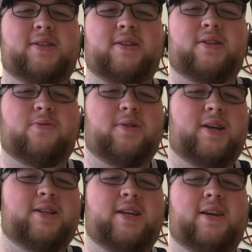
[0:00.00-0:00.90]
since
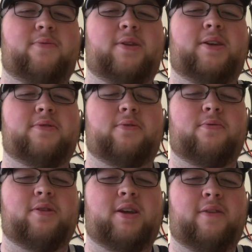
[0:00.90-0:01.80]
2018 when he was a
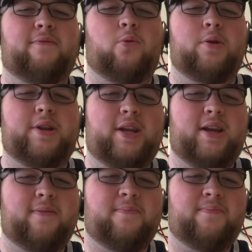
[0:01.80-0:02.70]
rookie, 14.